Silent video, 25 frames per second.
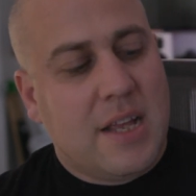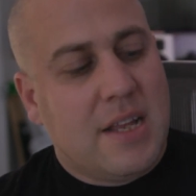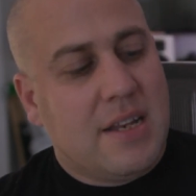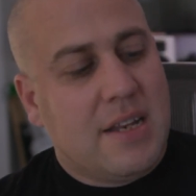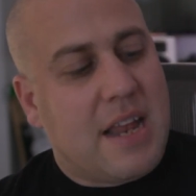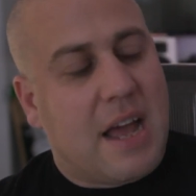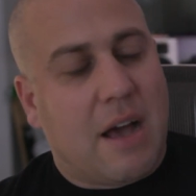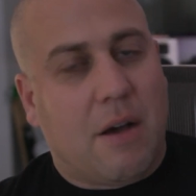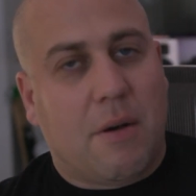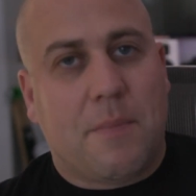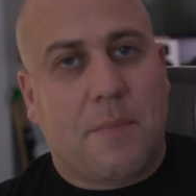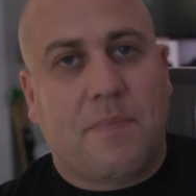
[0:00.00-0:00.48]

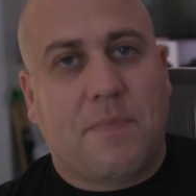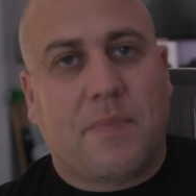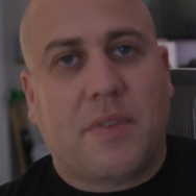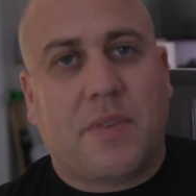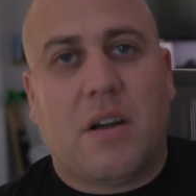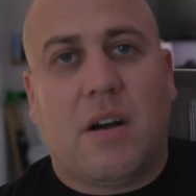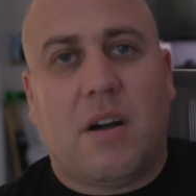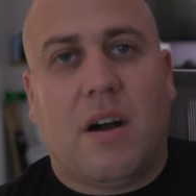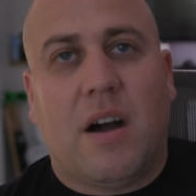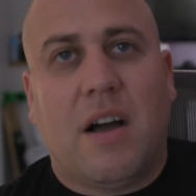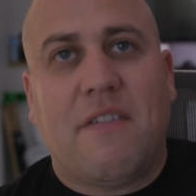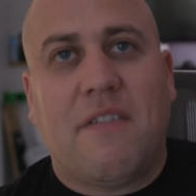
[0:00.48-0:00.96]
Now,
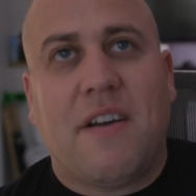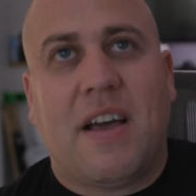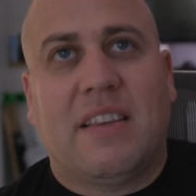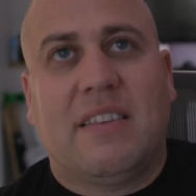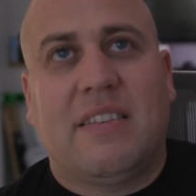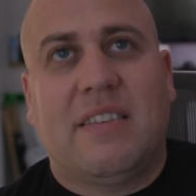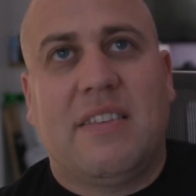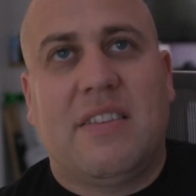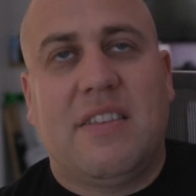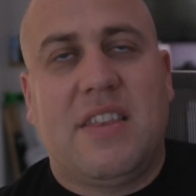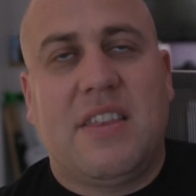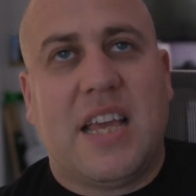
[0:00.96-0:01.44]
I've had
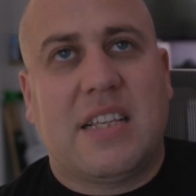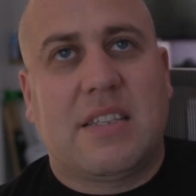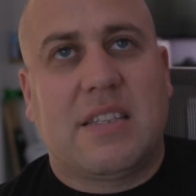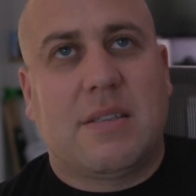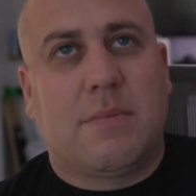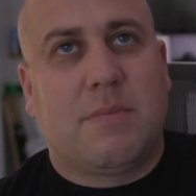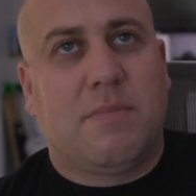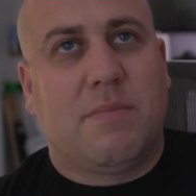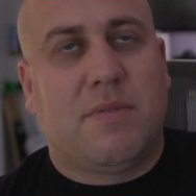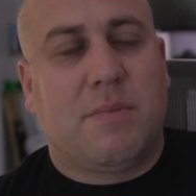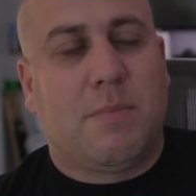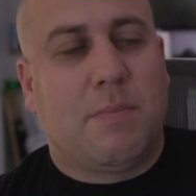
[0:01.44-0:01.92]
this
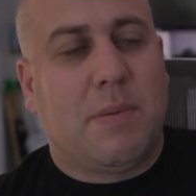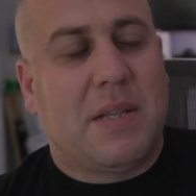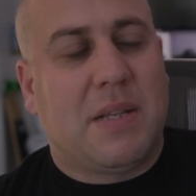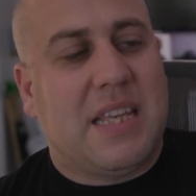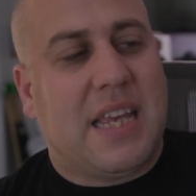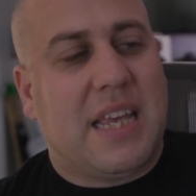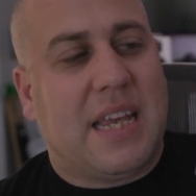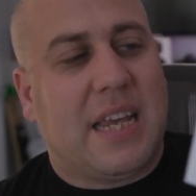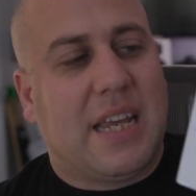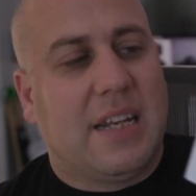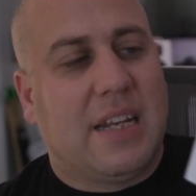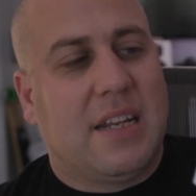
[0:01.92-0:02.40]

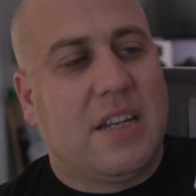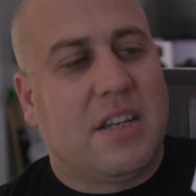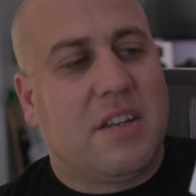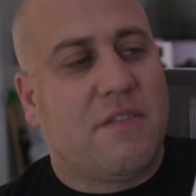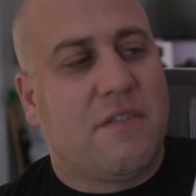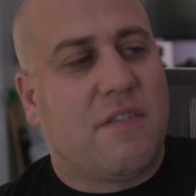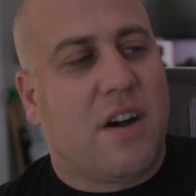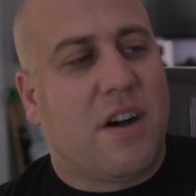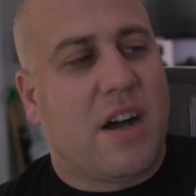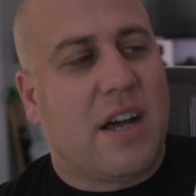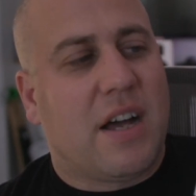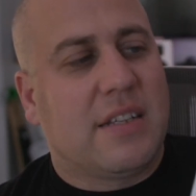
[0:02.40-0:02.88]
particular
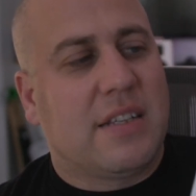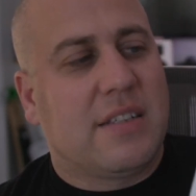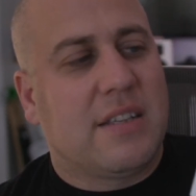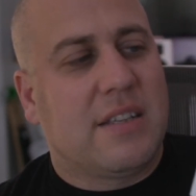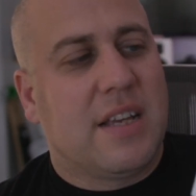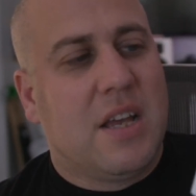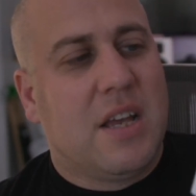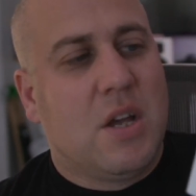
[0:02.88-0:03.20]
device,